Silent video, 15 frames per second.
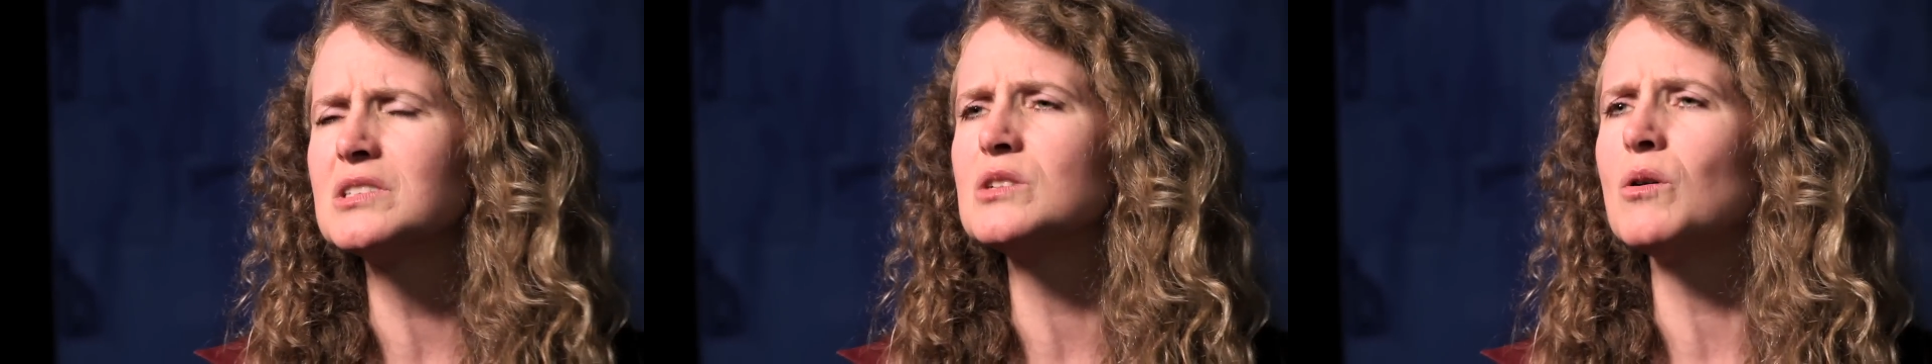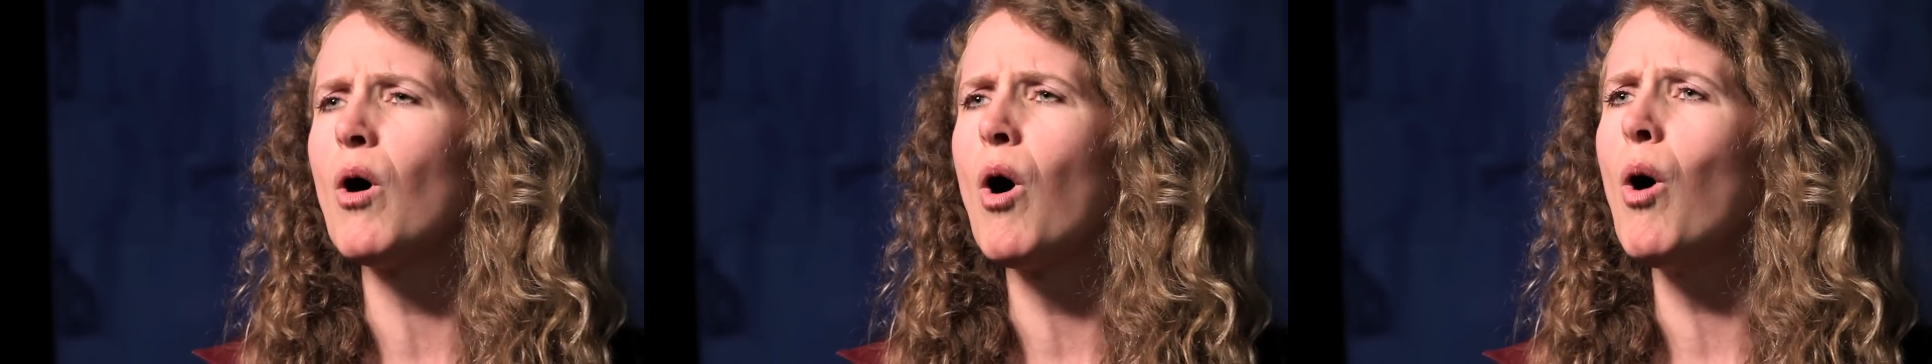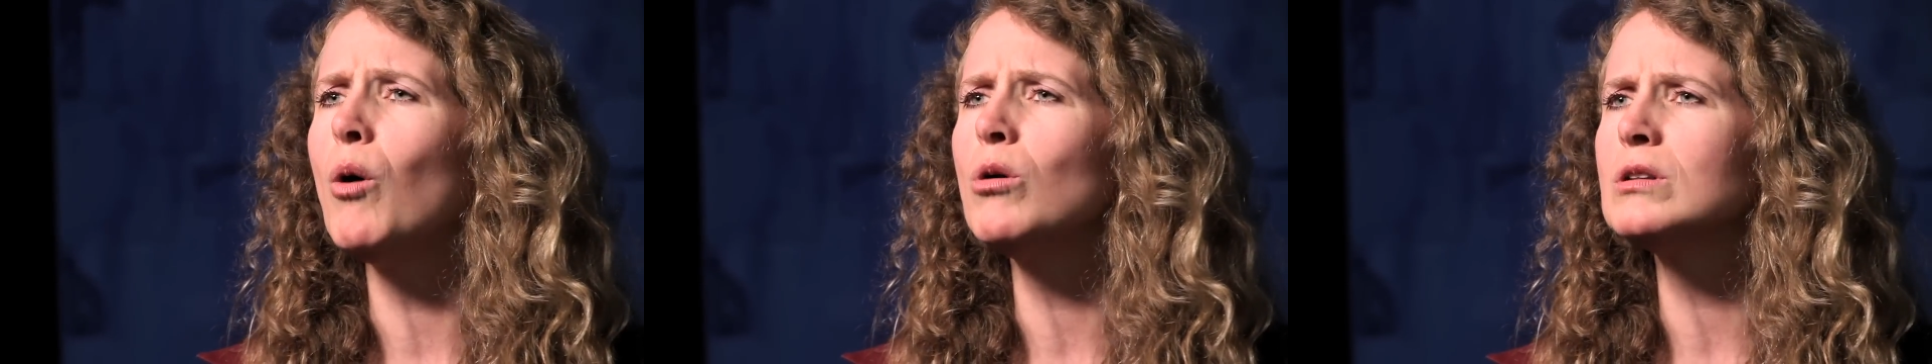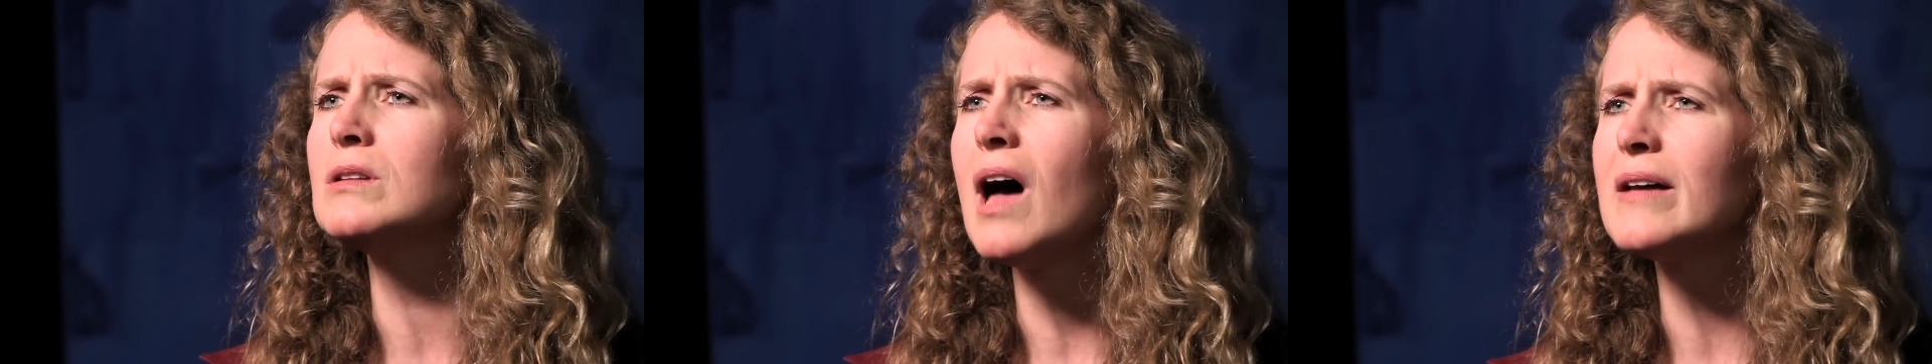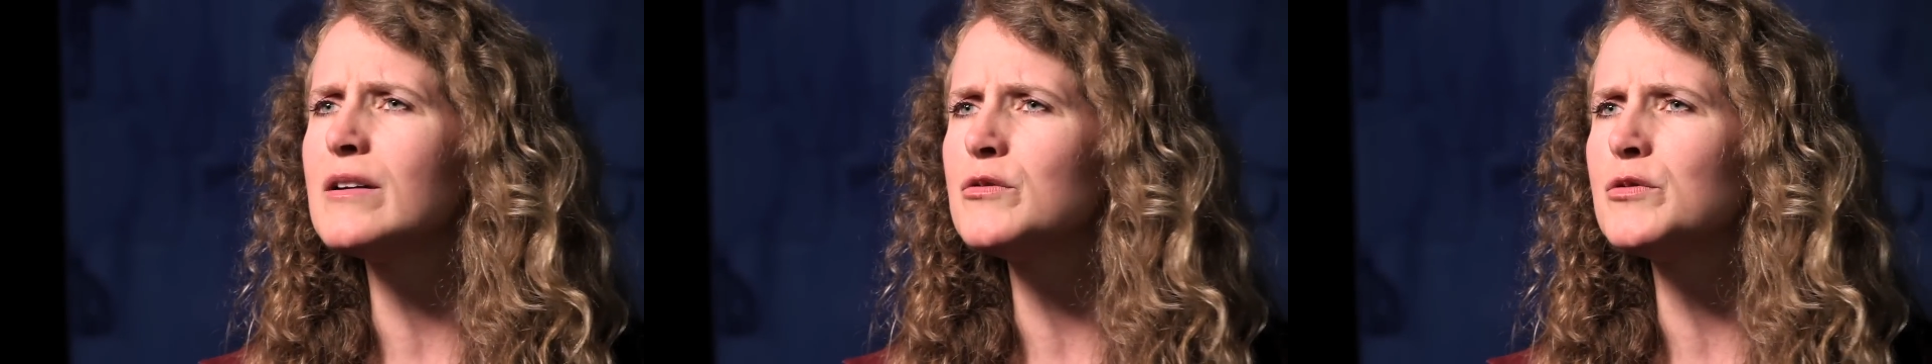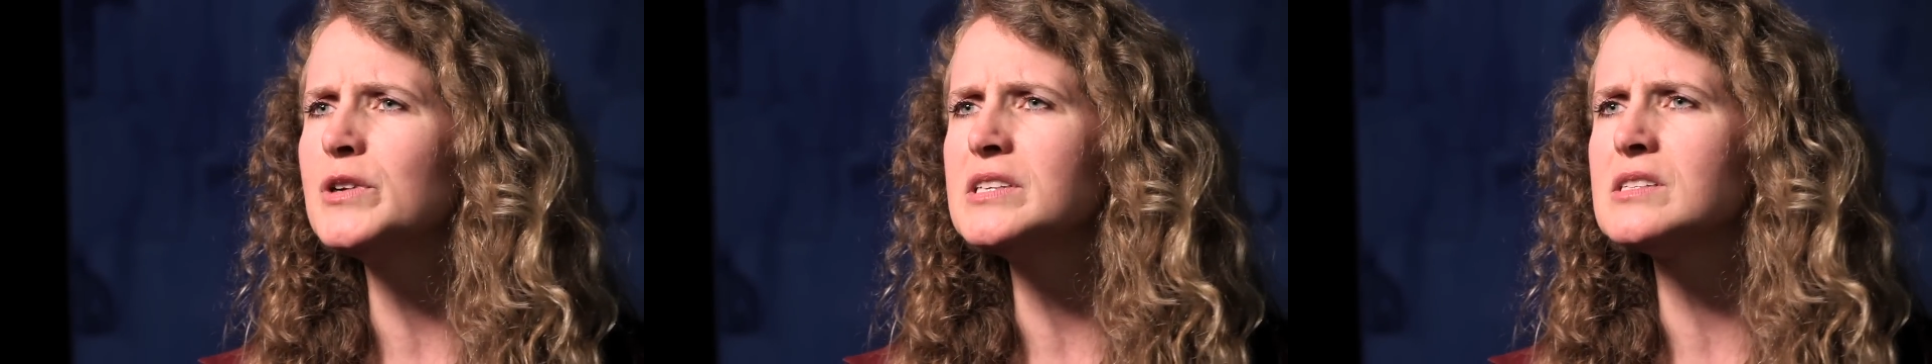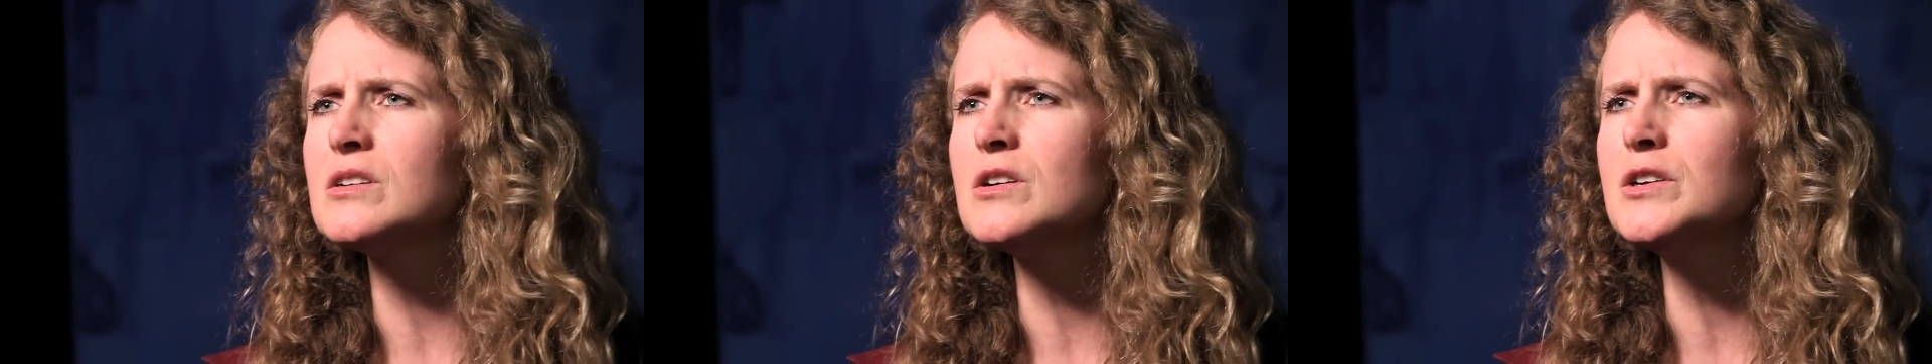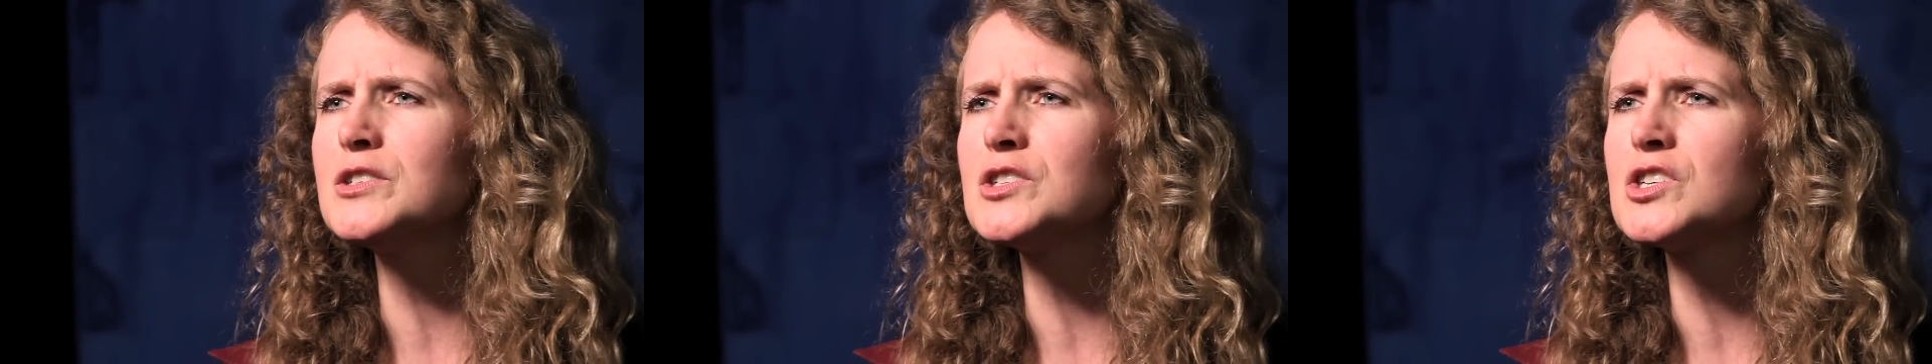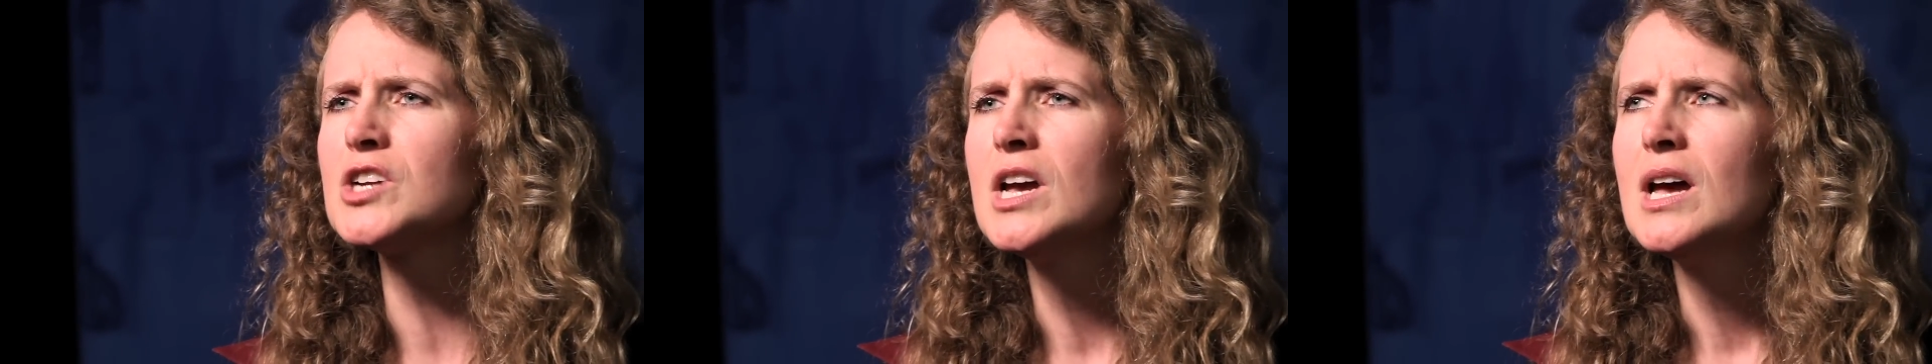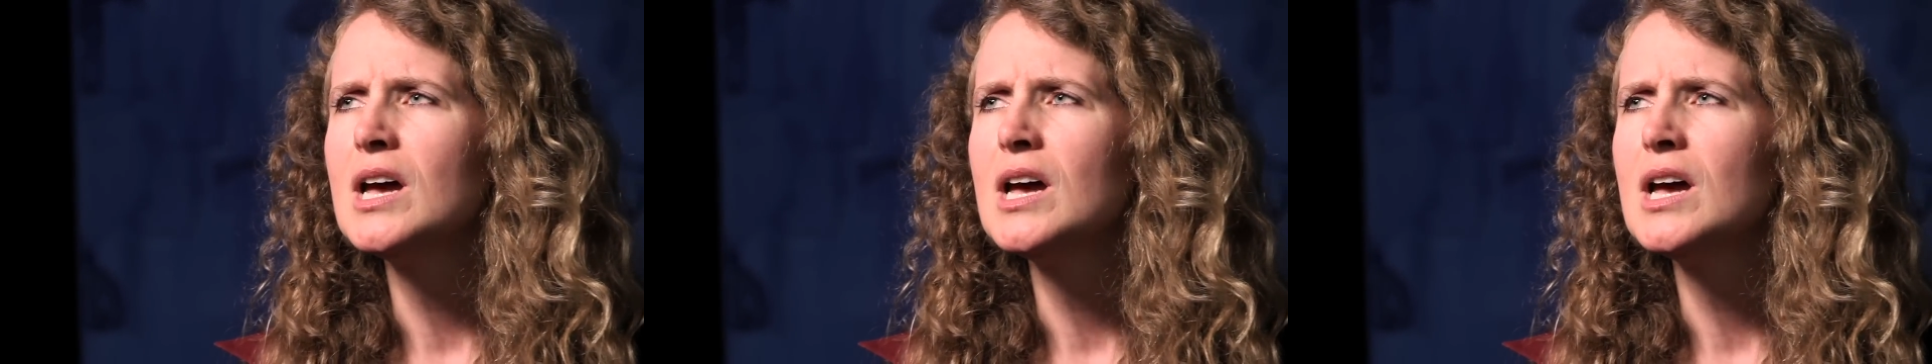do a whole lot of research,